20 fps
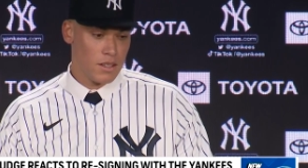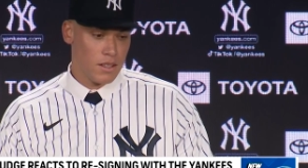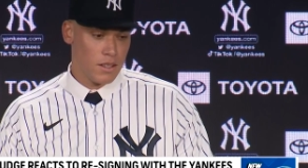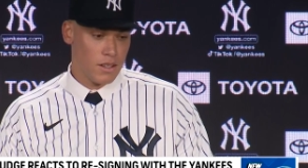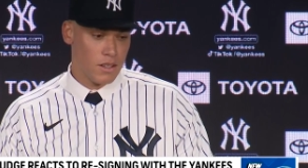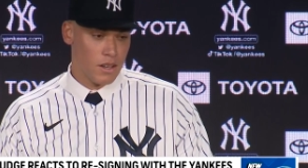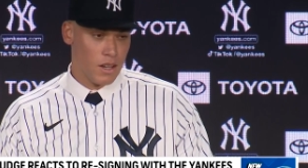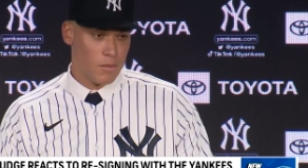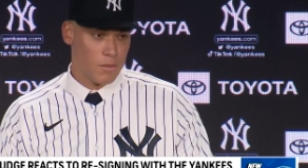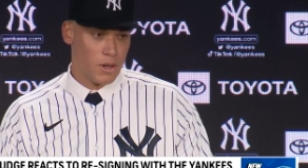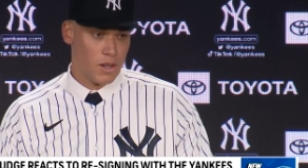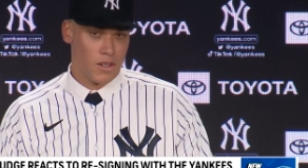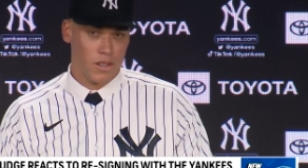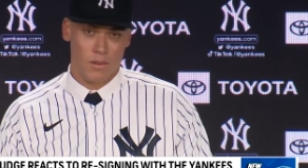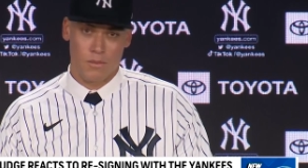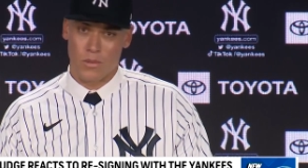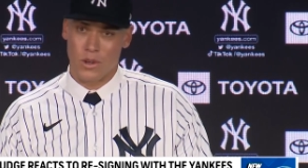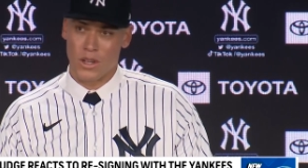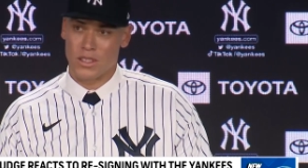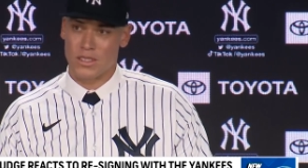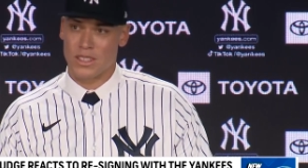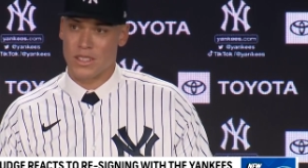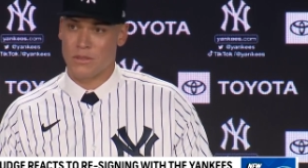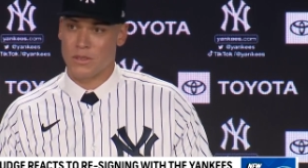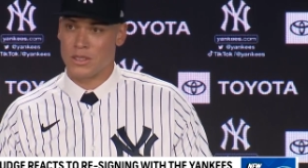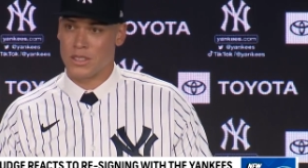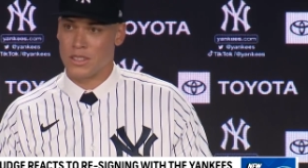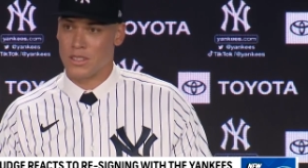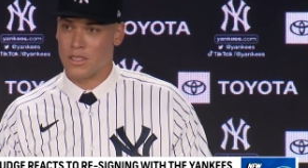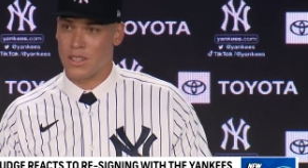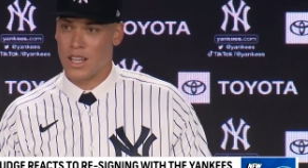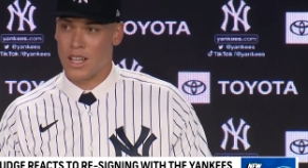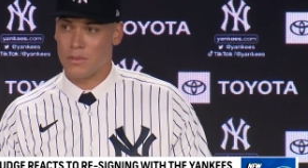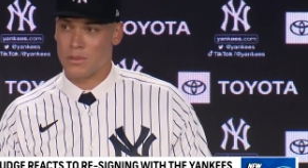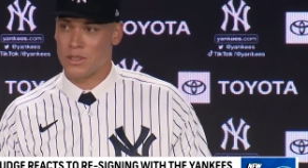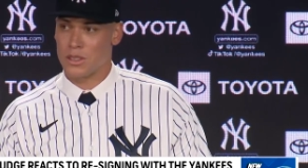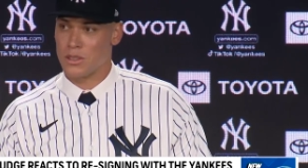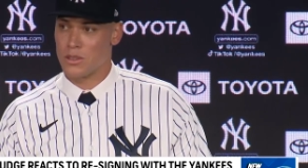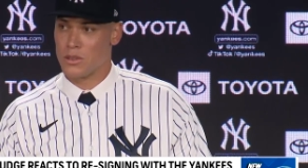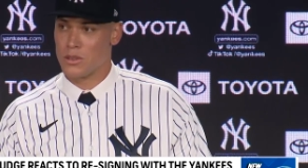you know I'm here to embrace every single
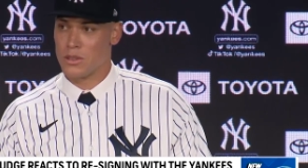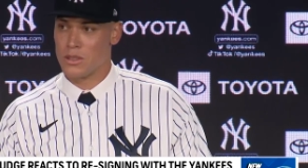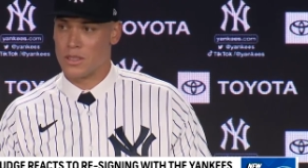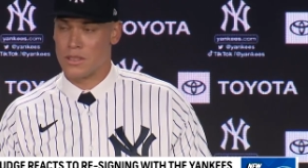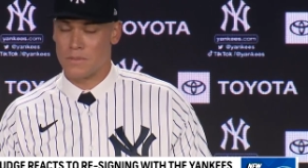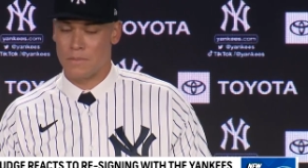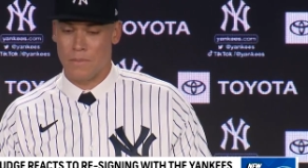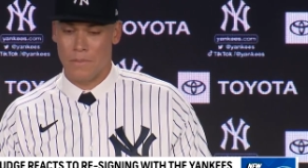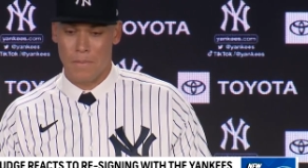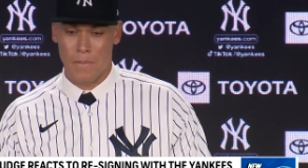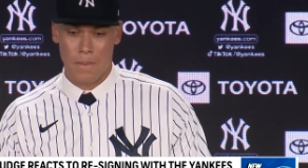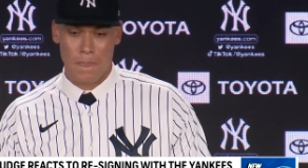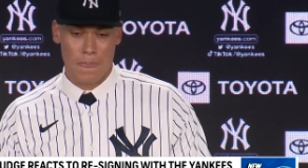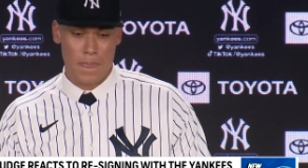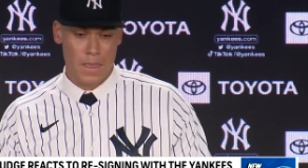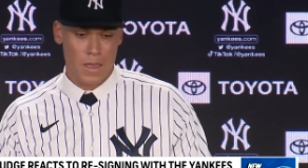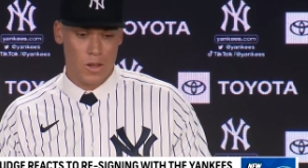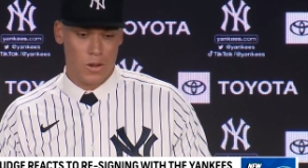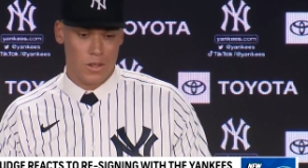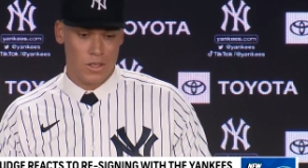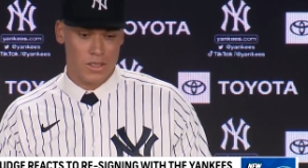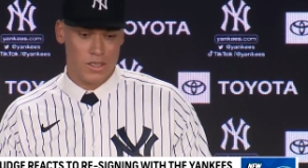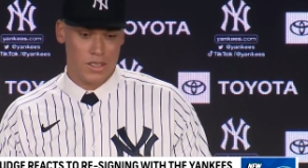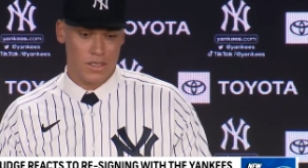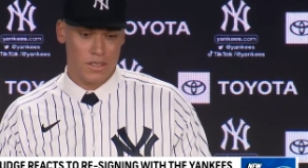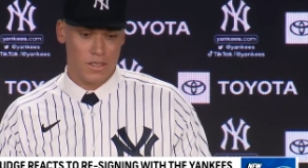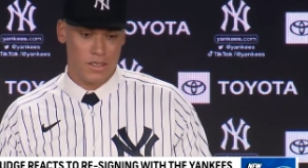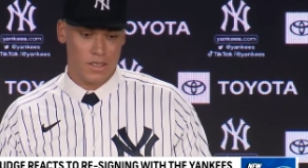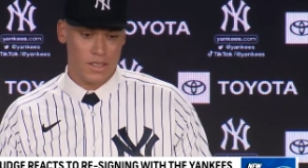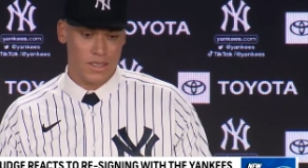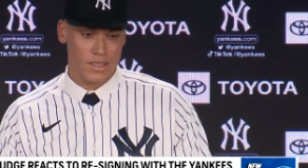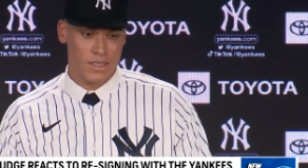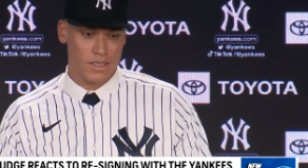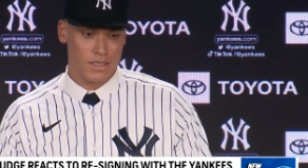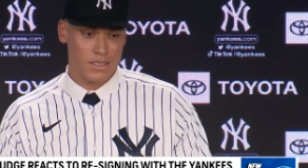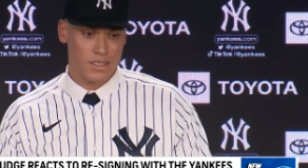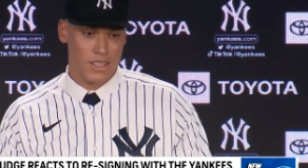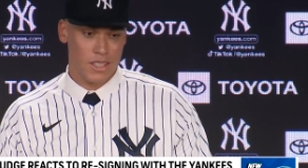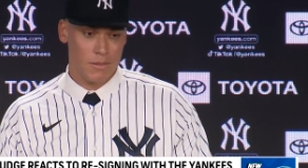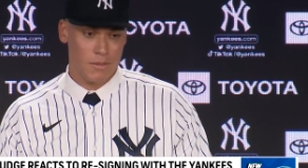obstacle and you know continue to lead
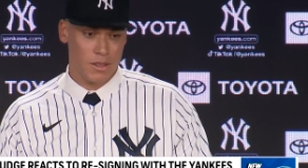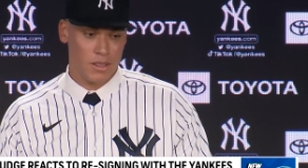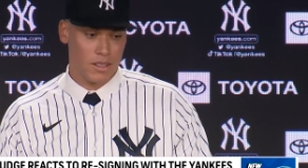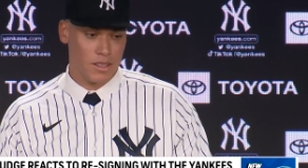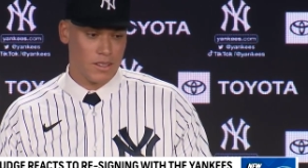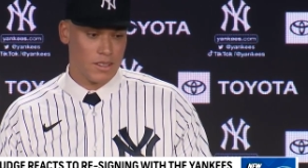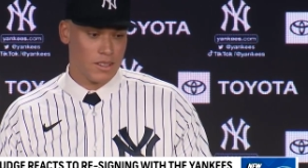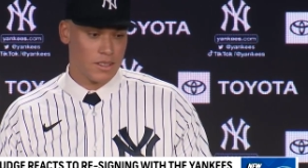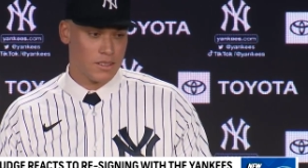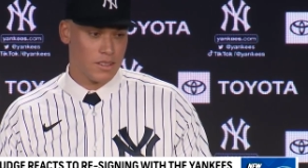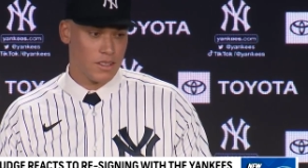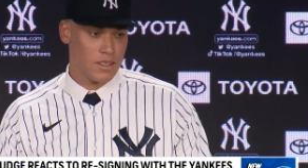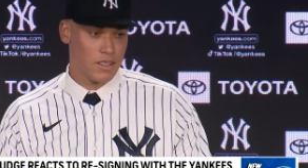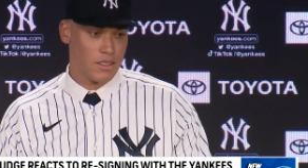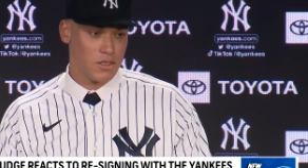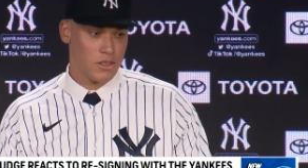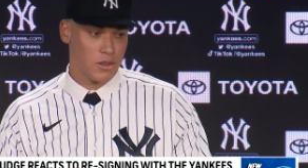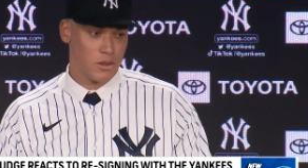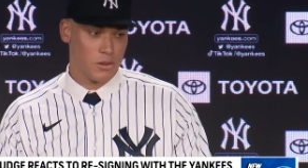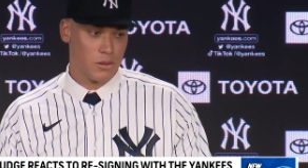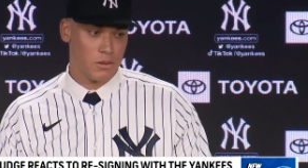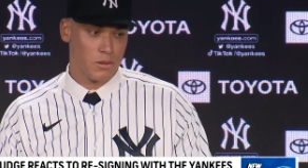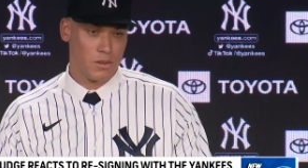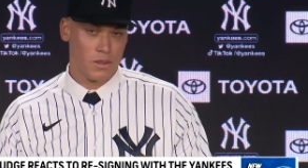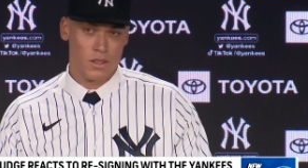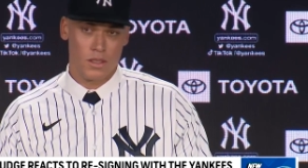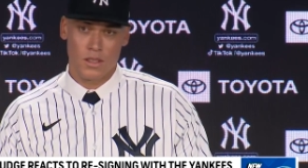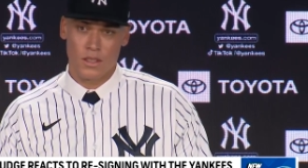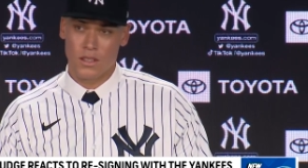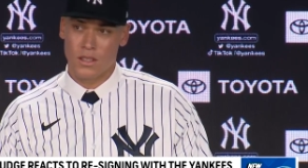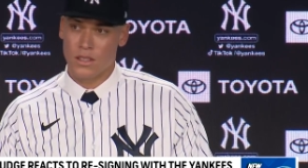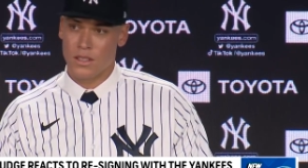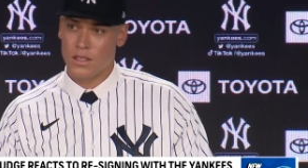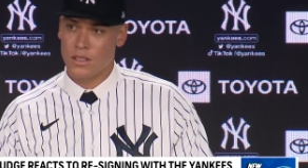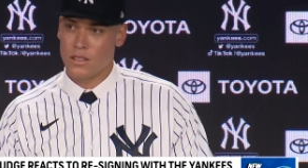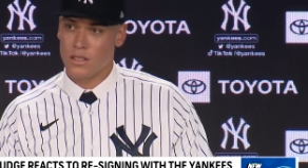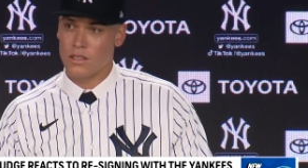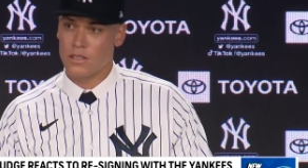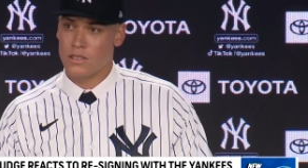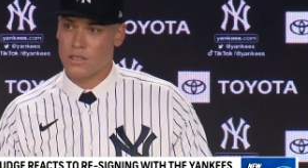this team and lead this city to
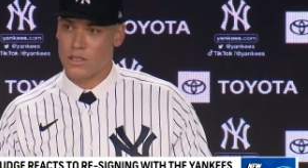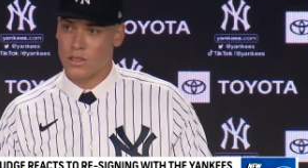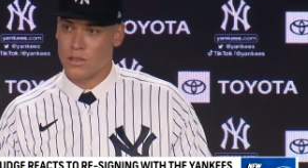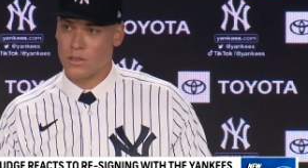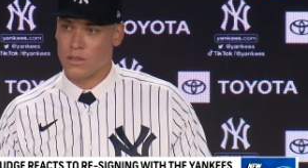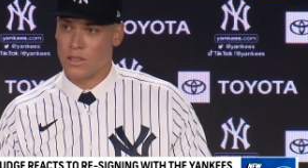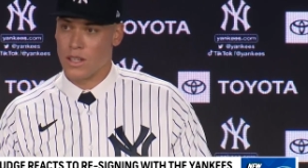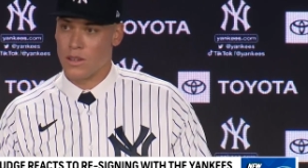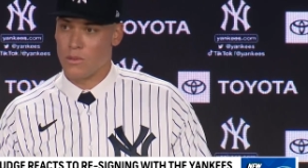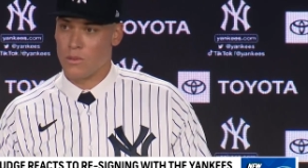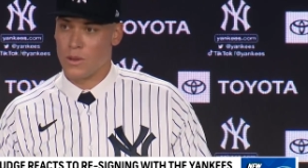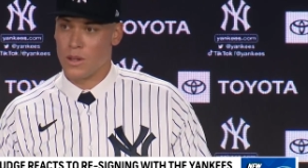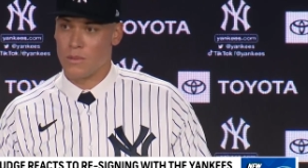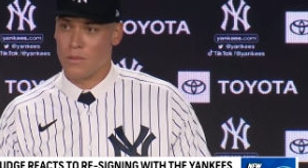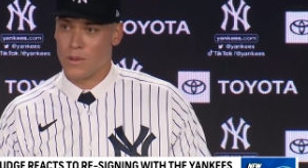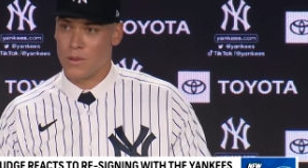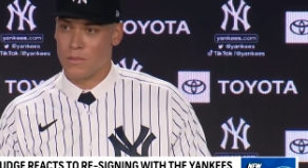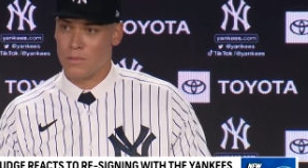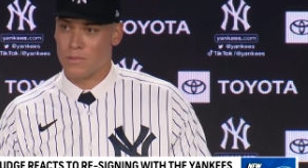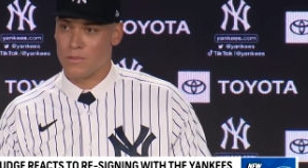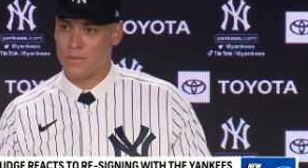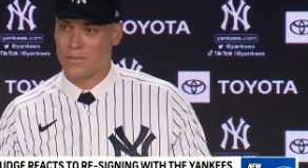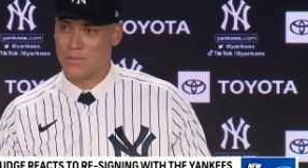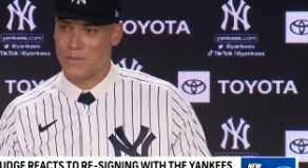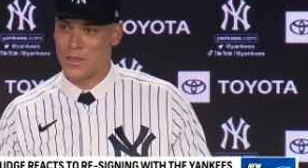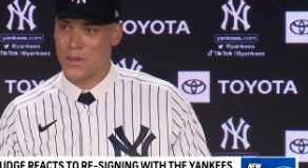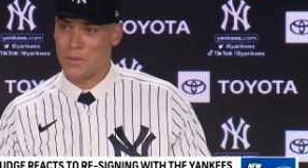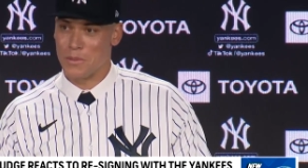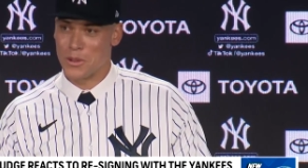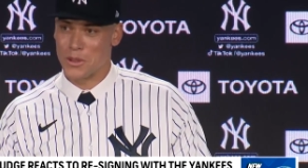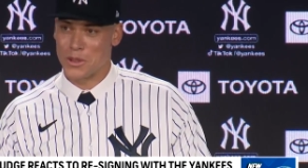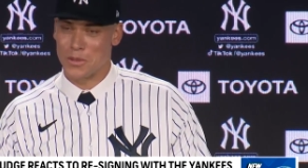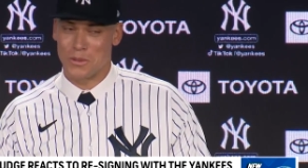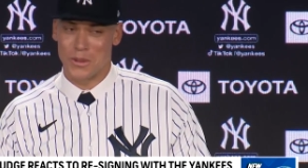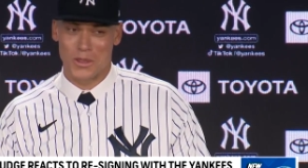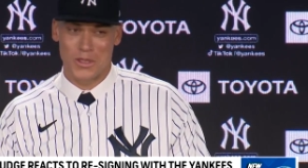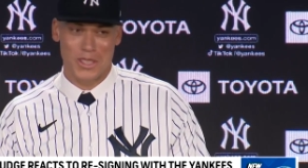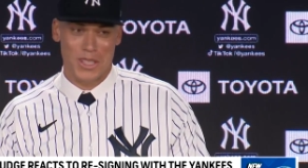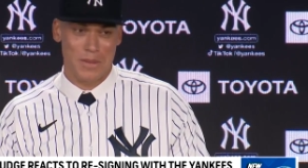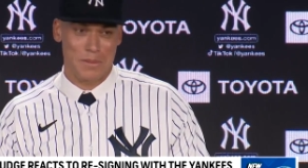to not one but you know
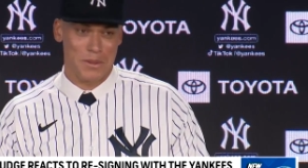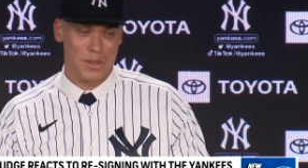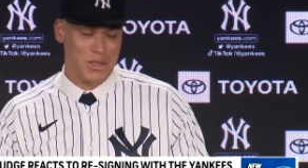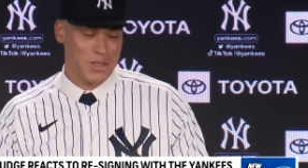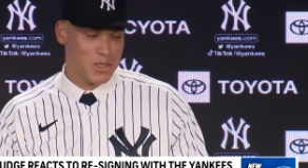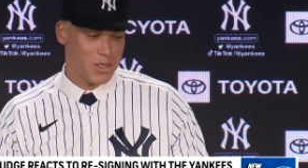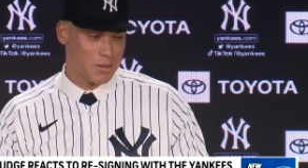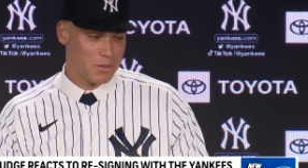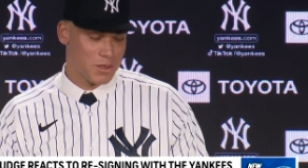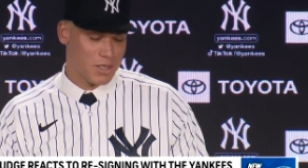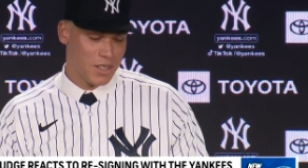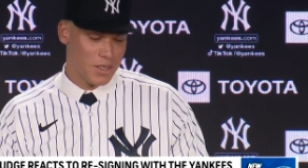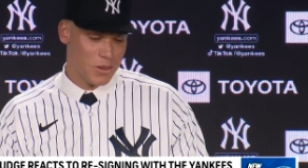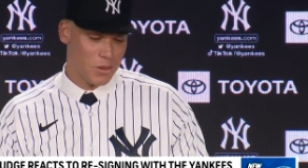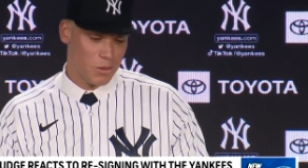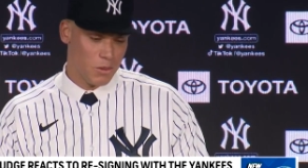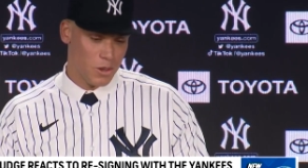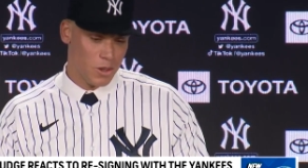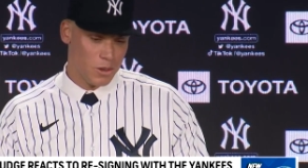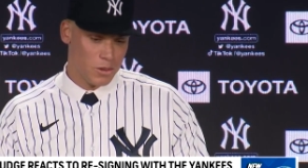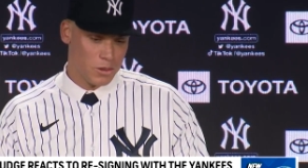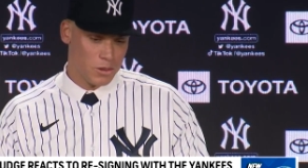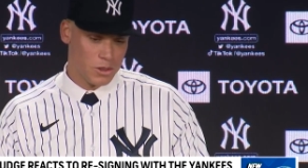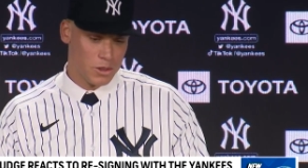multiple championships down the road.